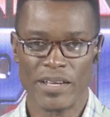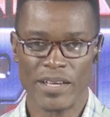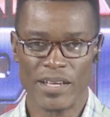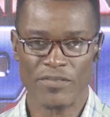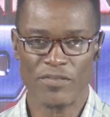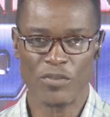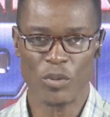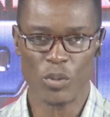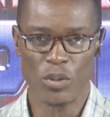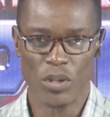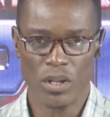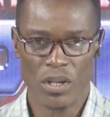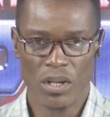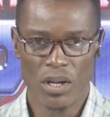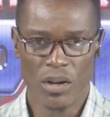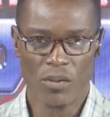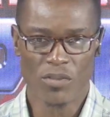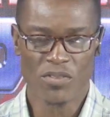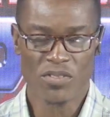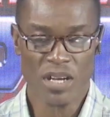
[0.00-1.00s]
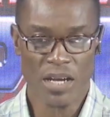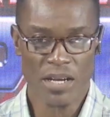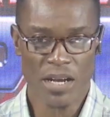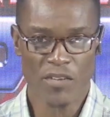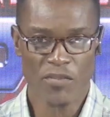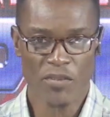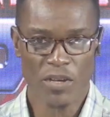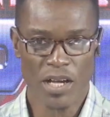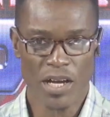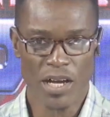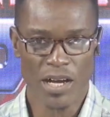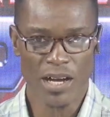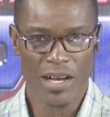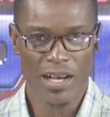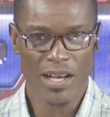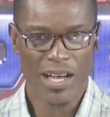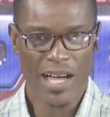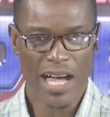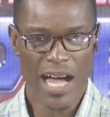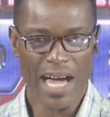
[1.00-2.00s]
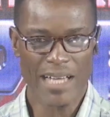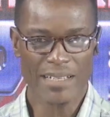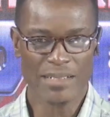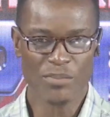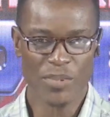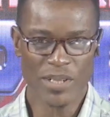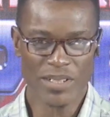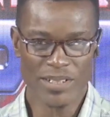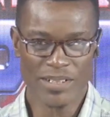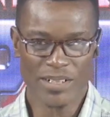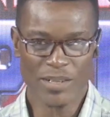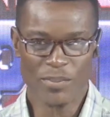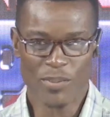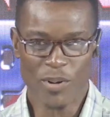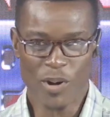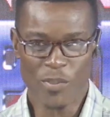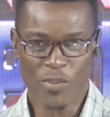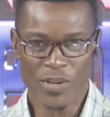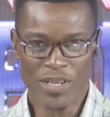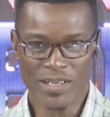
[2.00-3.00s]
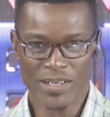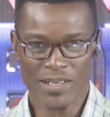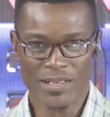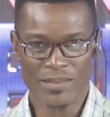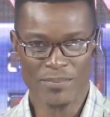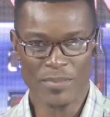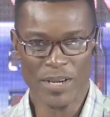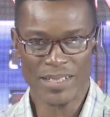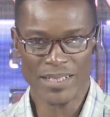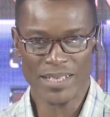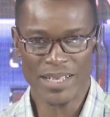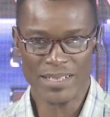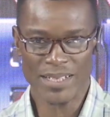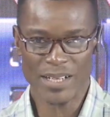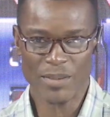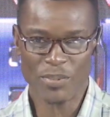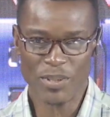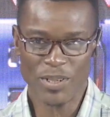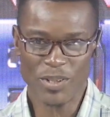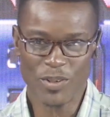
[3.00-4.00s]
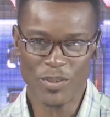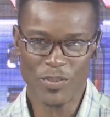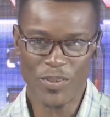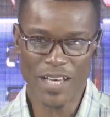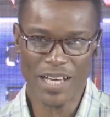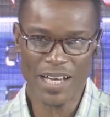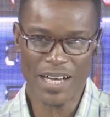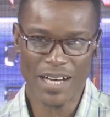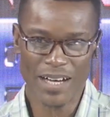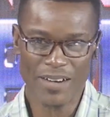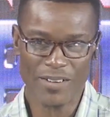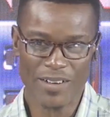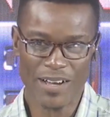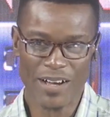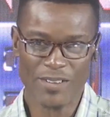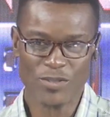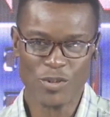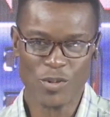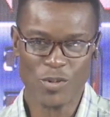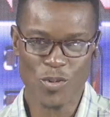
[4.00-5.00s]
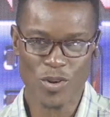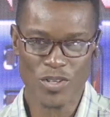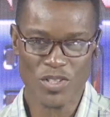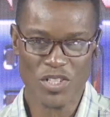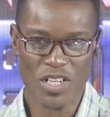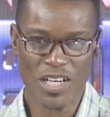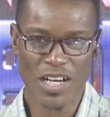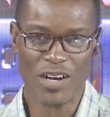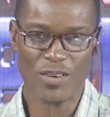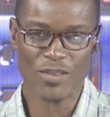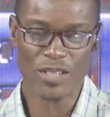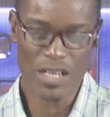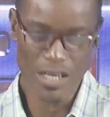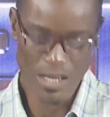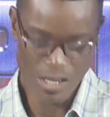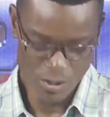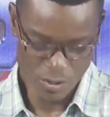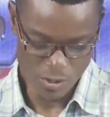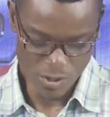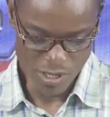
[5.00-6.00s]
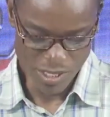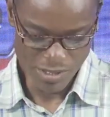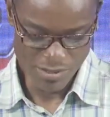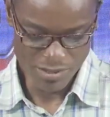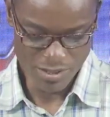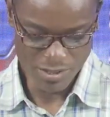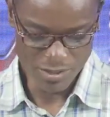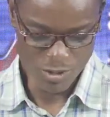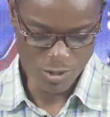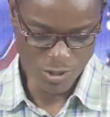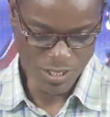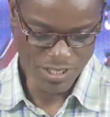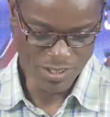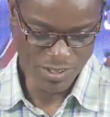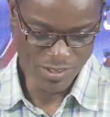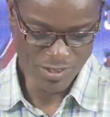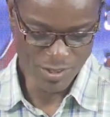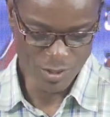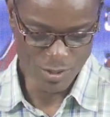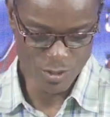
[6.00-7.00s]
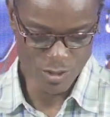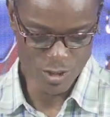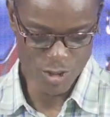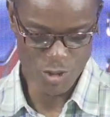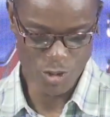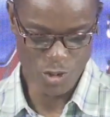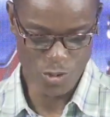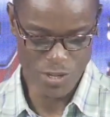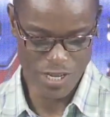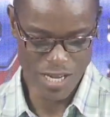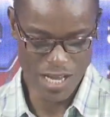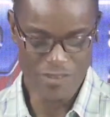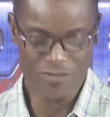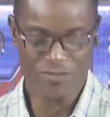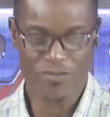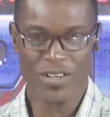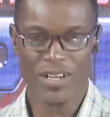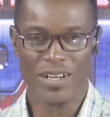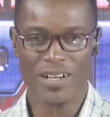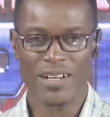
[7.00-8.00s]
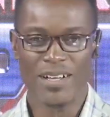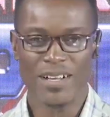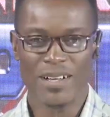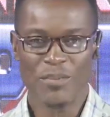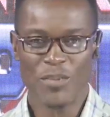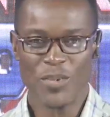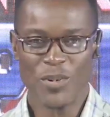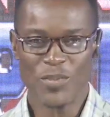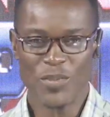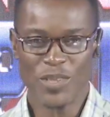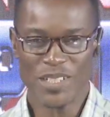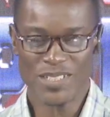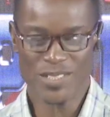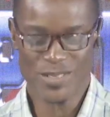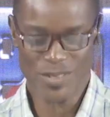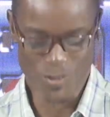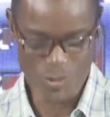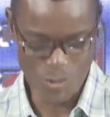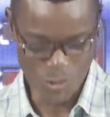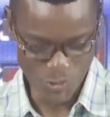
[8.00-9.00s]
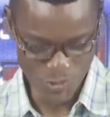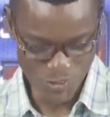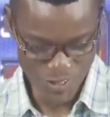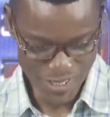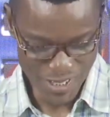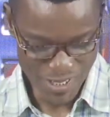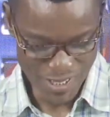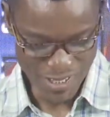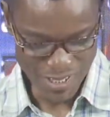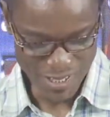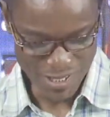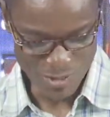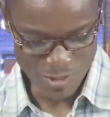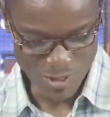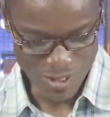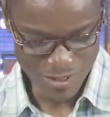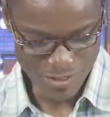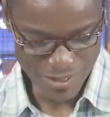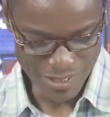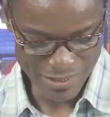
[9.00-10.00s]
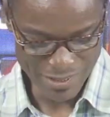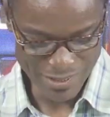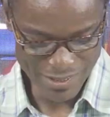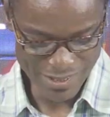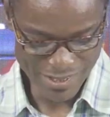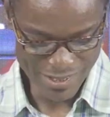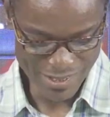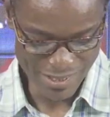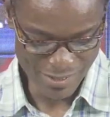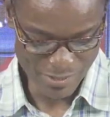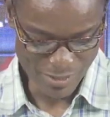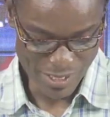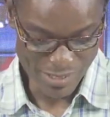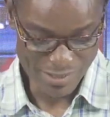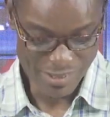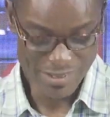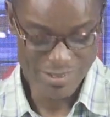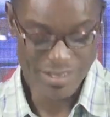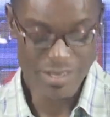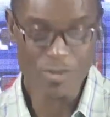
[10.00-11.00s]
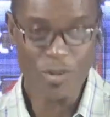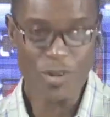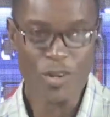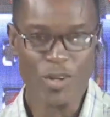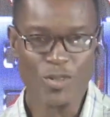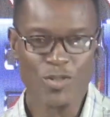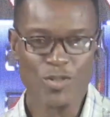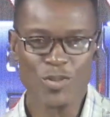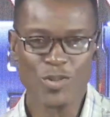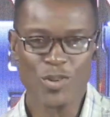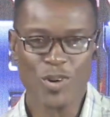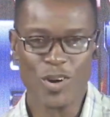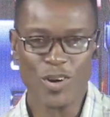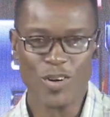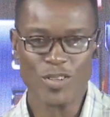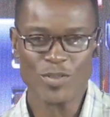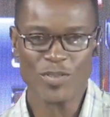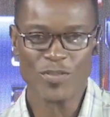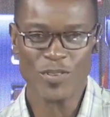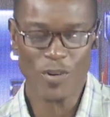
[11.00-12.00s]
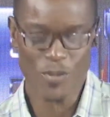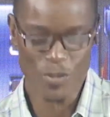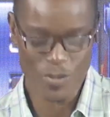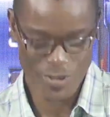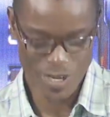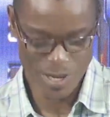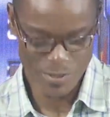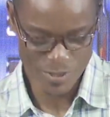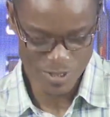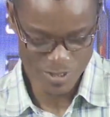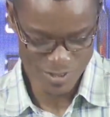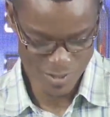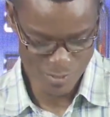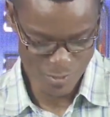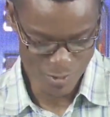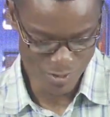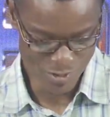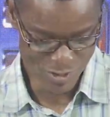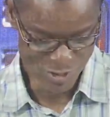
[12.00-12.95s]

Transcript: careful of South Africa and Benin Republic. Banana peel there, we have to watch out. We can still join us on the show. We have uh, more minutes to go. Uh, well, at least uh, we can still take one or two calls before we wrap it it up on